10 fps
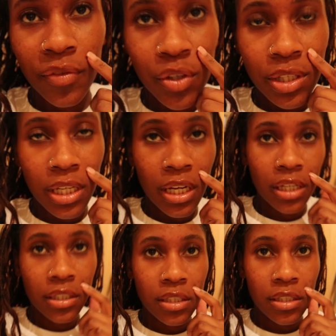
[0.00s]
if you see
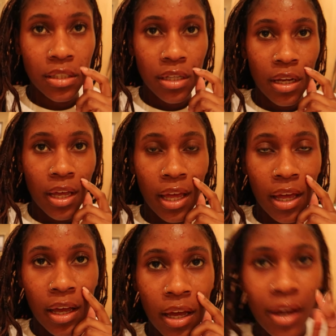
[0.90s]
it,
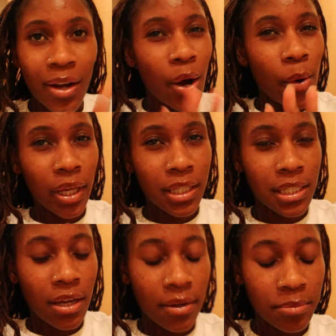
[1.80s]
go
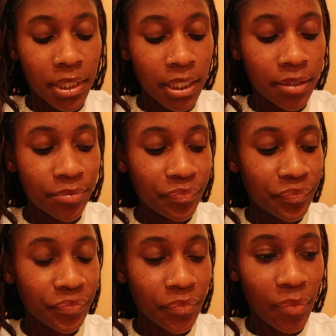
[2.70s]
easy on me.
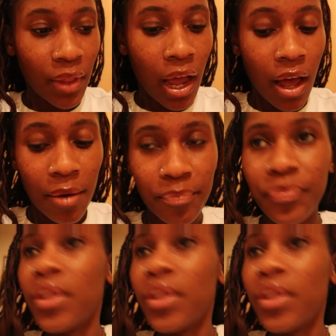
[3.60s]
Um,